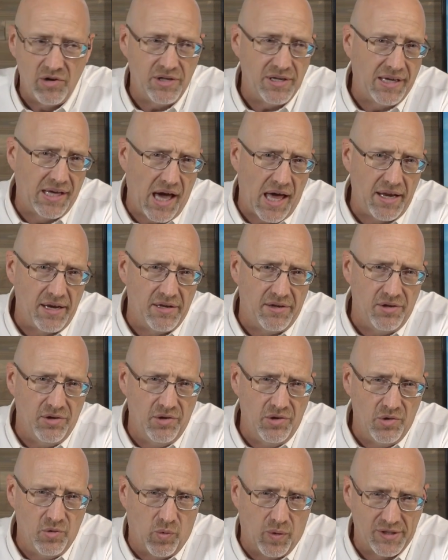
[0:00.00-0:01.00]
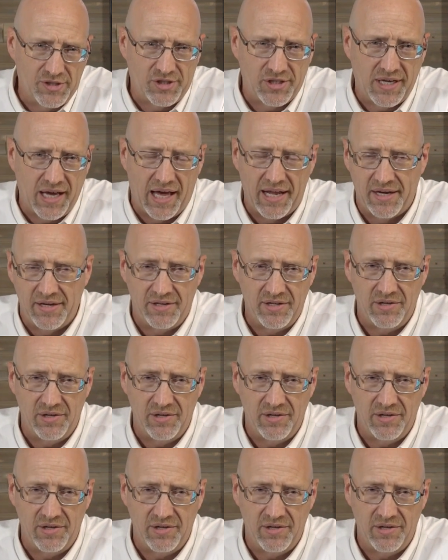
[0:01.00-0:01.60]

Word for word: you got to do what you got to